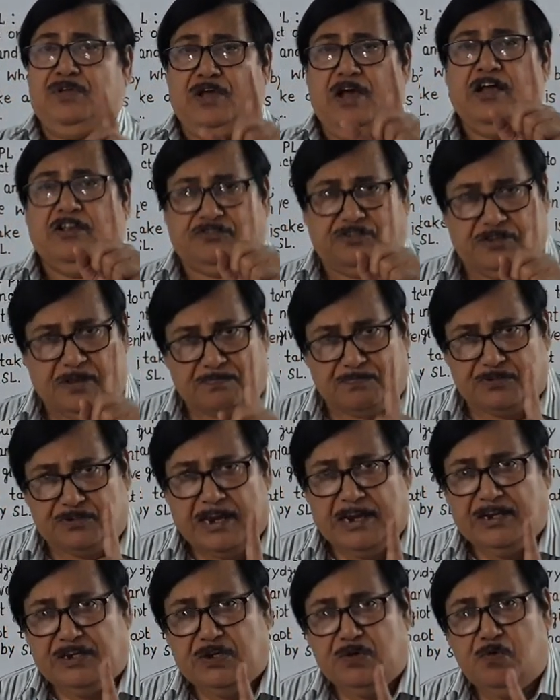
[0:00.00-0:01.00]
A
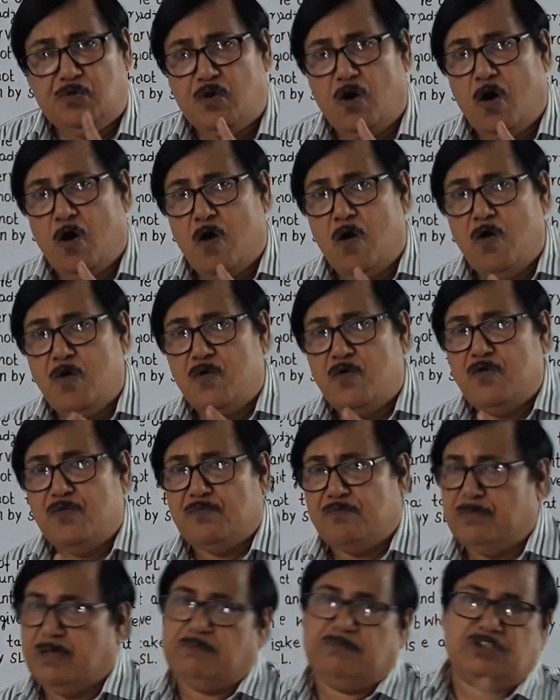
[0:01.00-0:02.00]
substantive law
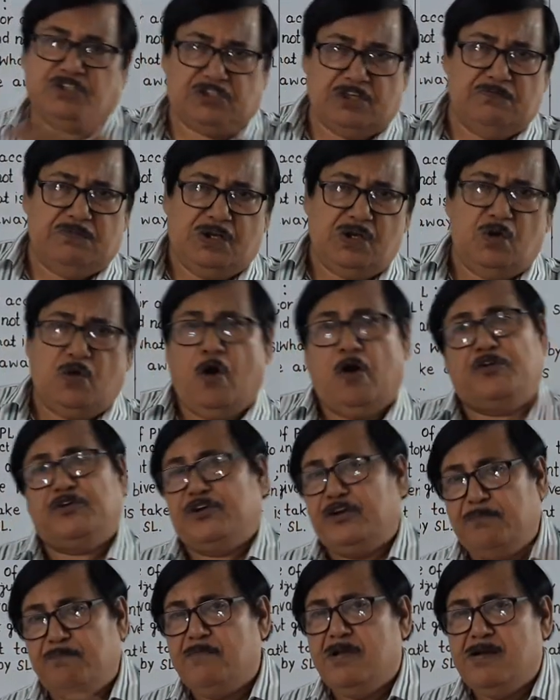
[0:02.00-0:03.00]
may be civil or
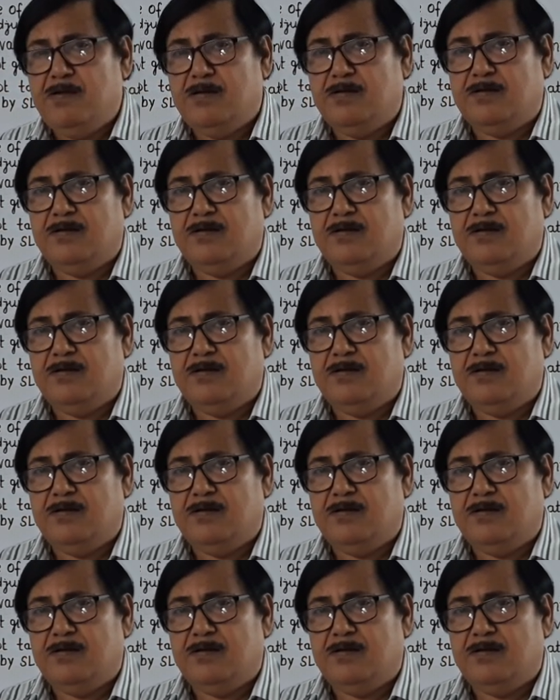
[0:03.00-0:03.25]
criminal.